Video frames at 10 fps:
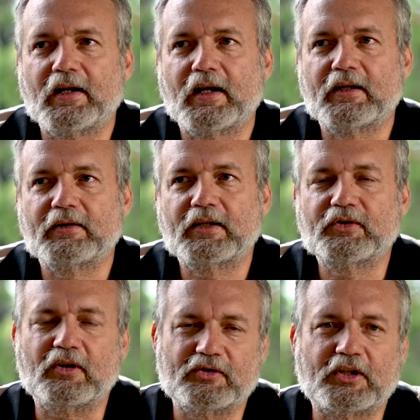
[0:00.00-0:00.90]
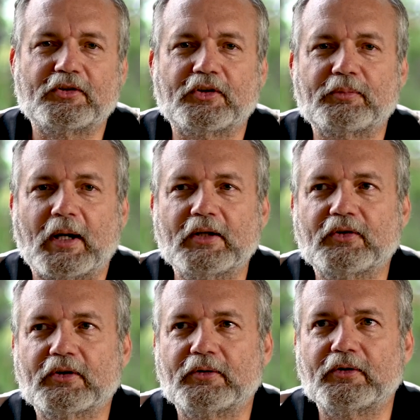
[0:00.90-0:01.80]
And it's not just the space,
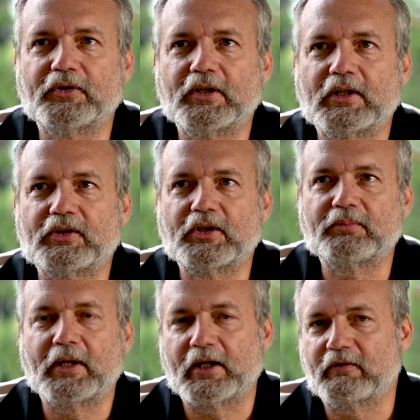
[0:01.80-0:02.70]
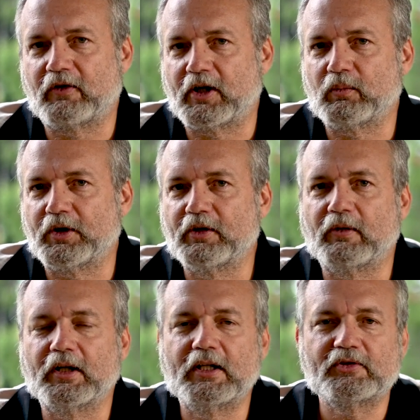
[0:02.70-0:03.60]
of course, it's just being able to find what you
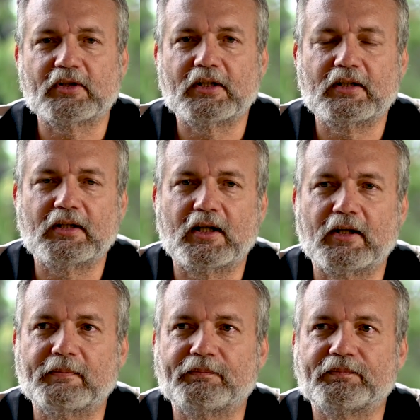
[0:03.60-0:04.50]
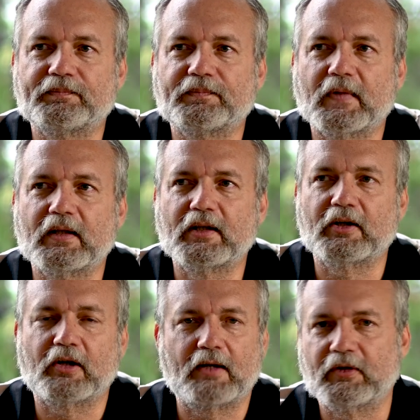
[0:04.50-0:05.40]
want easily, yeah,
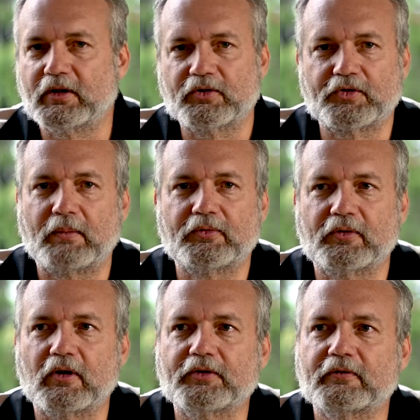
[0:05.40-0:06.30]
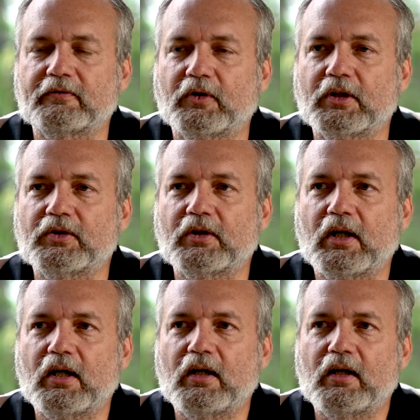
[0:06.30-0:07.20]
not having to scrub through lots of footage.
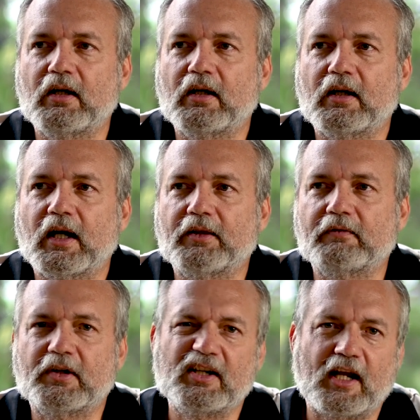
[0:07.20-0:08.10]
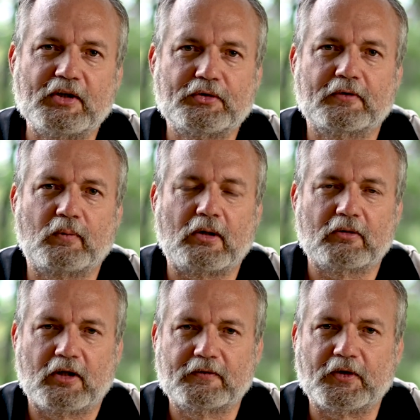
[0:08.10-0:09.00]
And the very nature of
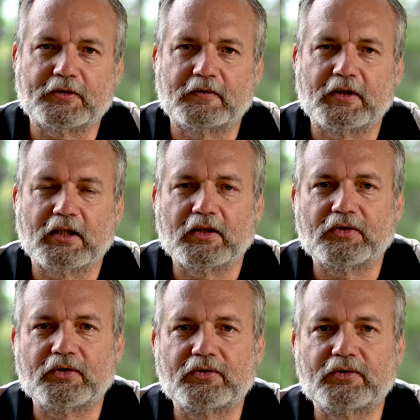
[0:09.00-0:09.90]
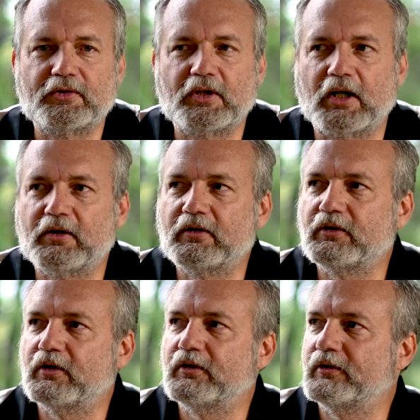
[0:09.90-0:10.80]
wildlife photography, I guess, is, you know,
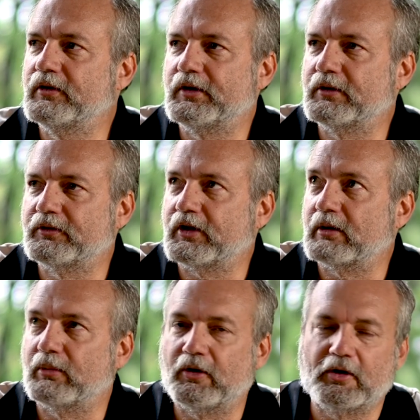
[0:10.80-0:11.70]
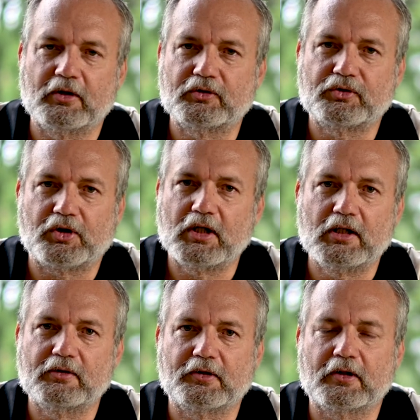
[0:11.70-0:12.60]
you'll see a bird in a
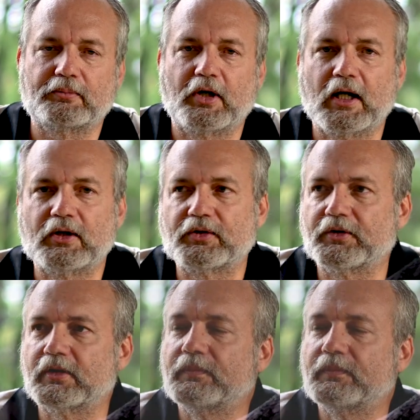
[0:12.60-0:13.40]
tree or on a branch, or,